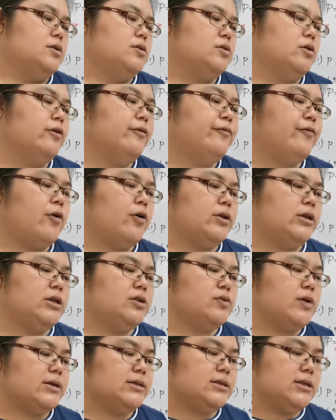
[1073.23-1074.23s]
So for
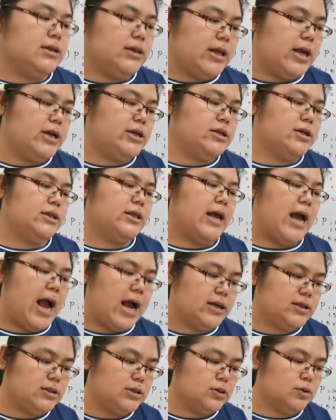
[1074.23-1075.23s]
this one situation, they
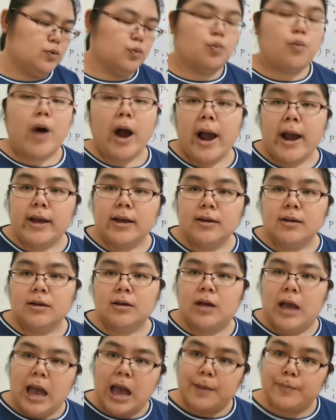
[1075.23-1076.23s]
ask you, why
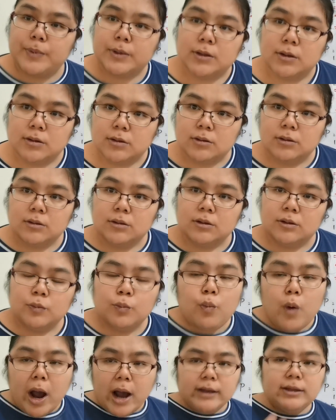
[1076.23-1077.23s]
happen?
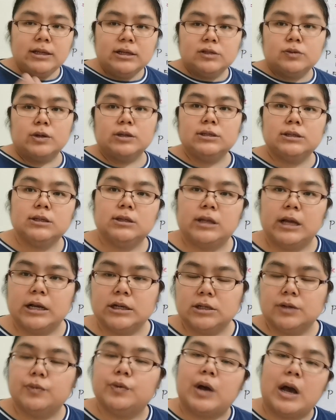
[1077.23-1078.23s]
Why this one
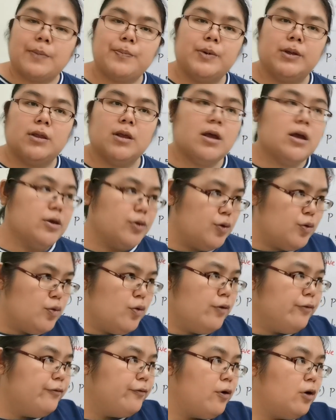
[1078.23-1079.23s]
situation will happen? You
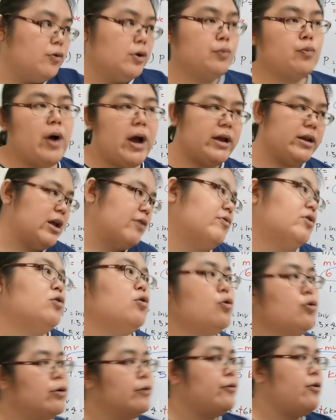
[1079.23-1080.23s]
go forward, why I never
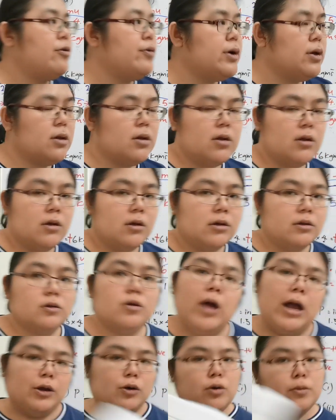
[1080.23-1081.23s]
go your forward?
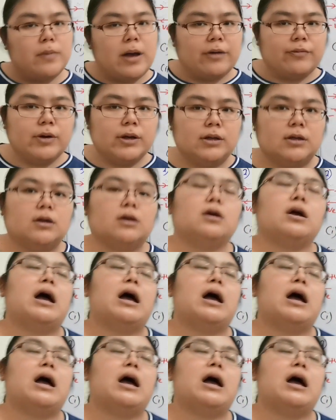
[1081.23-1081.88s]
So I go backward?